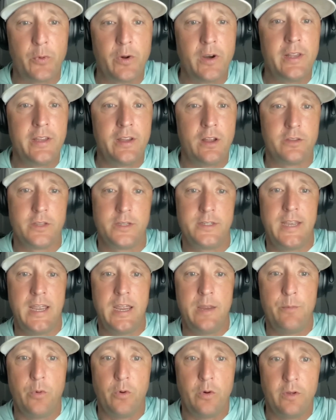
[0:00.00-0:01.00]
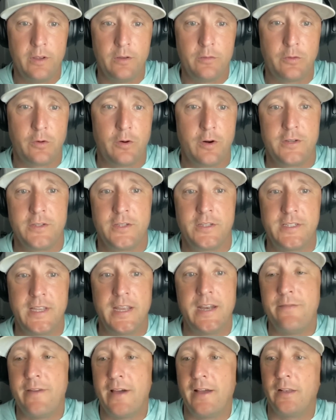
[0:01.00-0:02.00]
really on the table as far as the
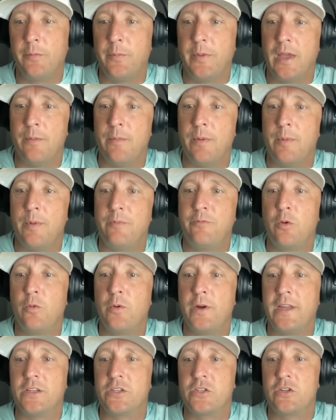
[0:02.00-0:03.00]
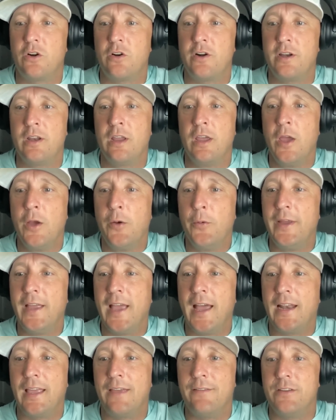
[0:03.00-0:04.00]
state of Alabama? Before we get started, we
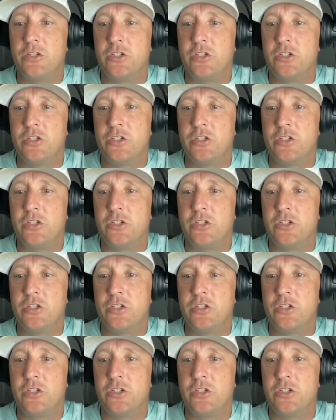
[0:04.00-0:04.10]
got to give a